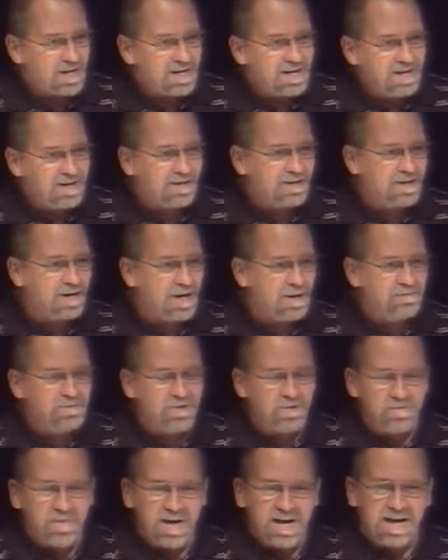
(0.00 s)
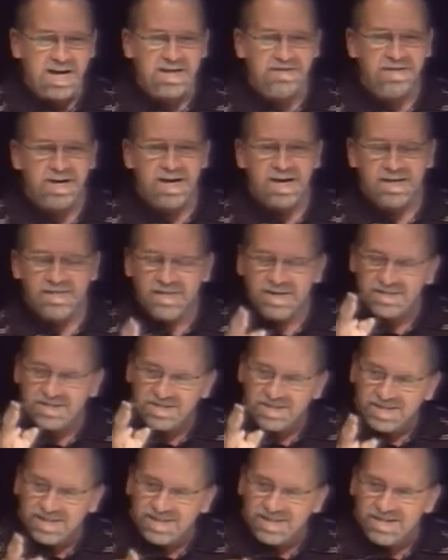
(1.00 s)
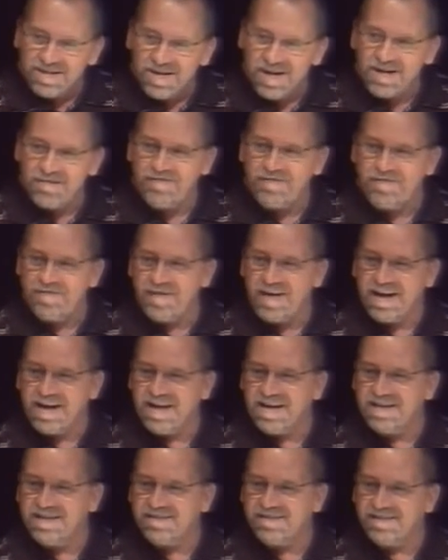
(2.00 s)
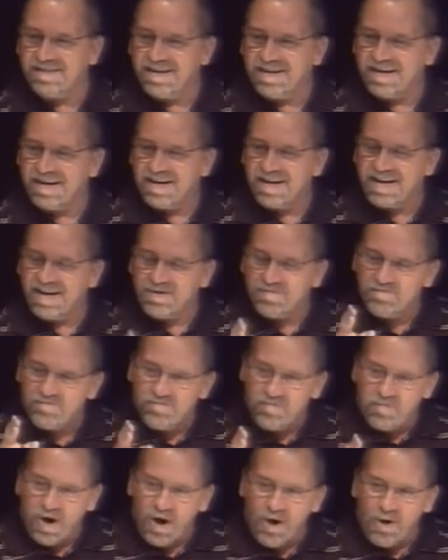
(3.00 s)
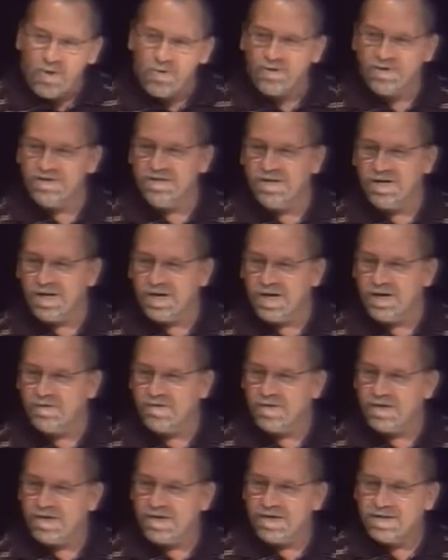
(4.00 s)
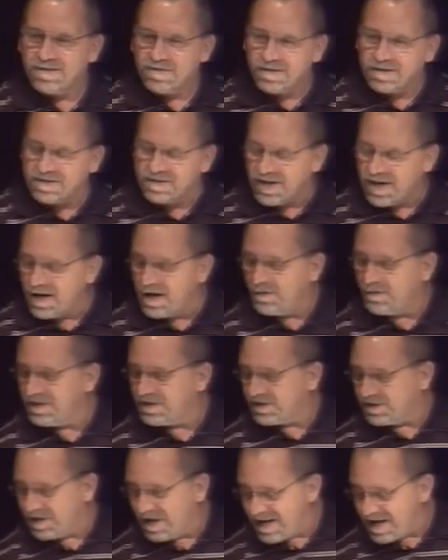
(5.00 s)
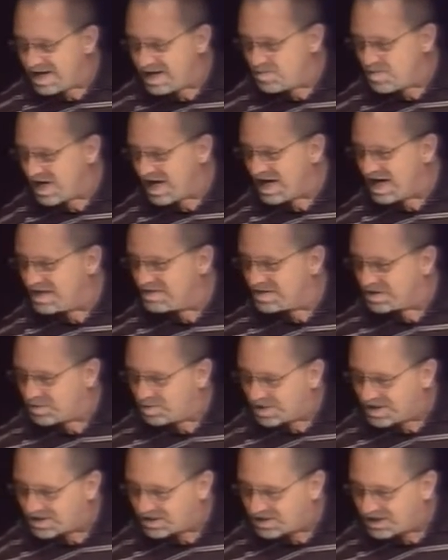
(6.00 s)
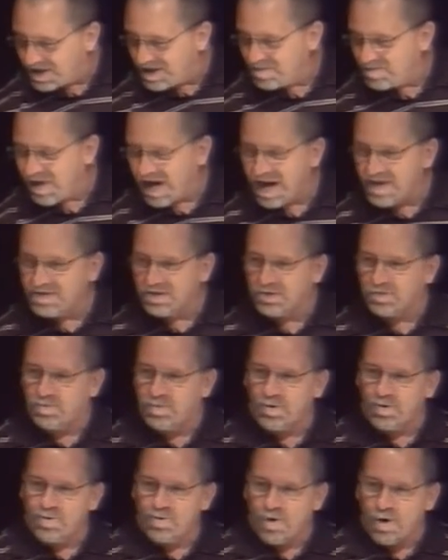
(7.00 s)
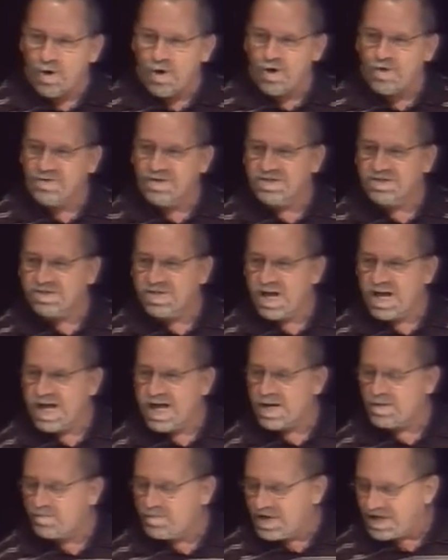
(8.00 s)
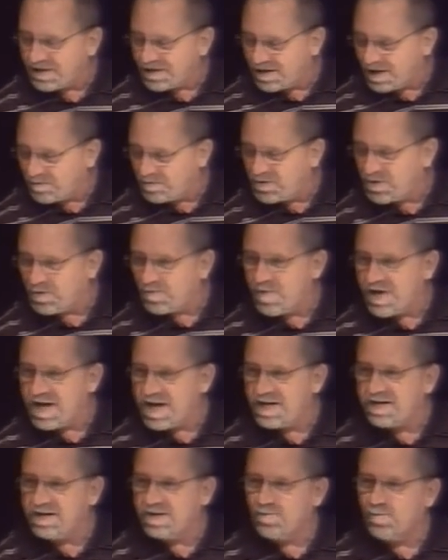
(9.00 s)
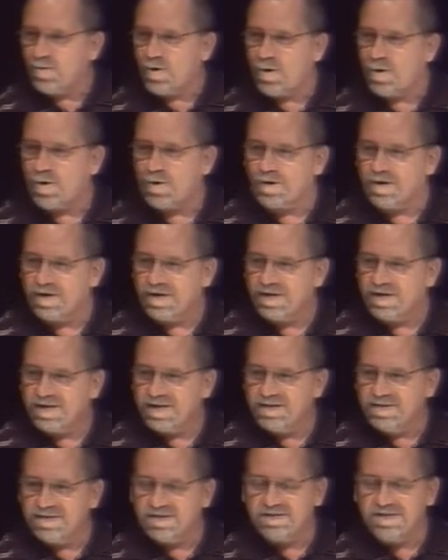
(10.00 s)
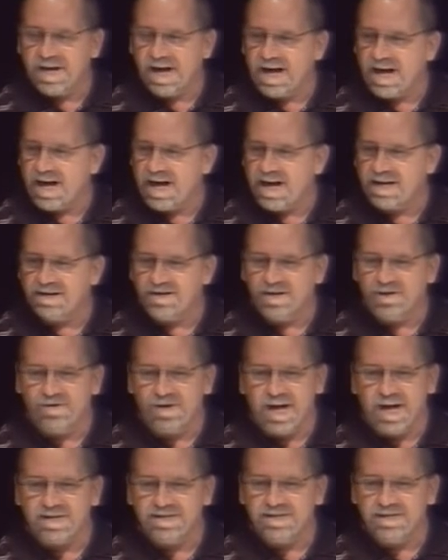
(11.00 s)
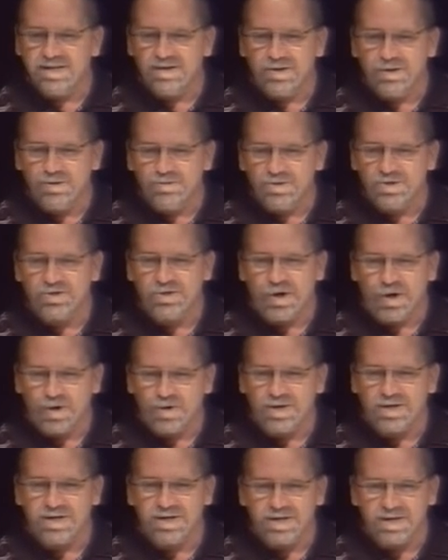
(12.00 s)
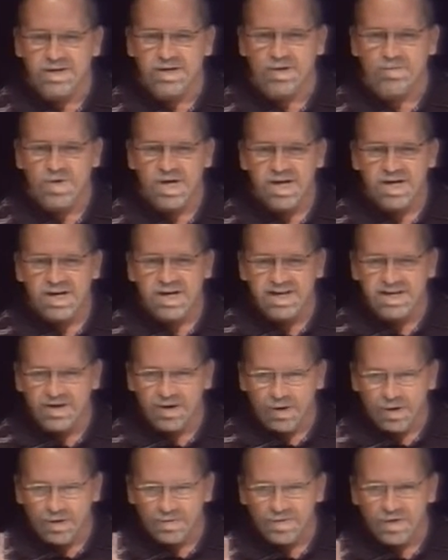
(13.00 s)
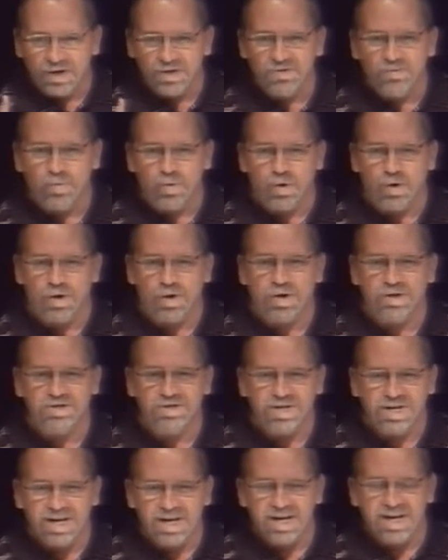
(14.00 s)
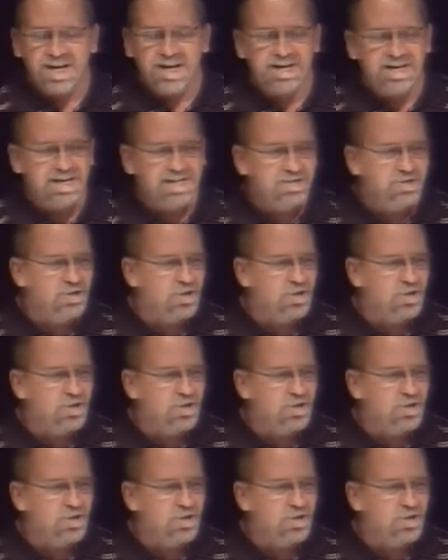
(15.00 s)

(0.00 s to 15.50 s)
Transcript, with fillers: But here comes a man that's in enough faith and bold enough to tell this lame man that's been sitting by this pool all this time, pick up your mat and walk. And this guy had no idea who was talking to him. He heard those words and